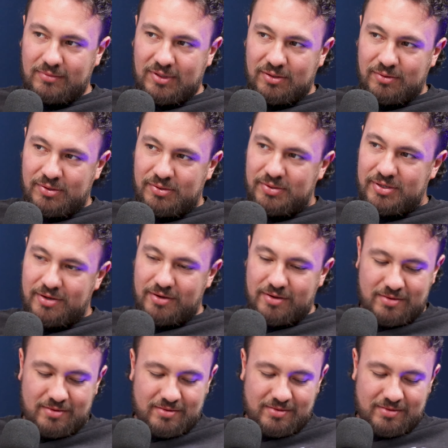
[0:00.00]
Which is uh,
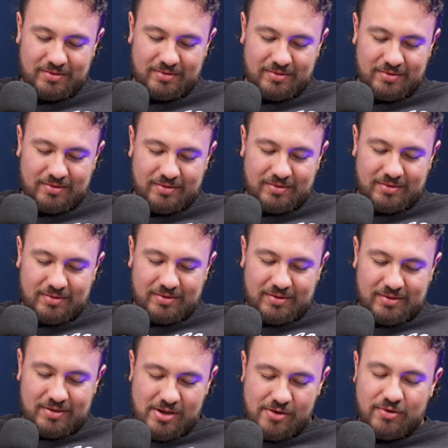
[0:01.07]
Joe Nathan.
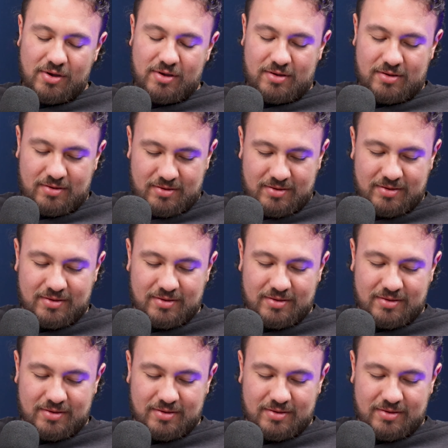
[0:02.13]
Okay.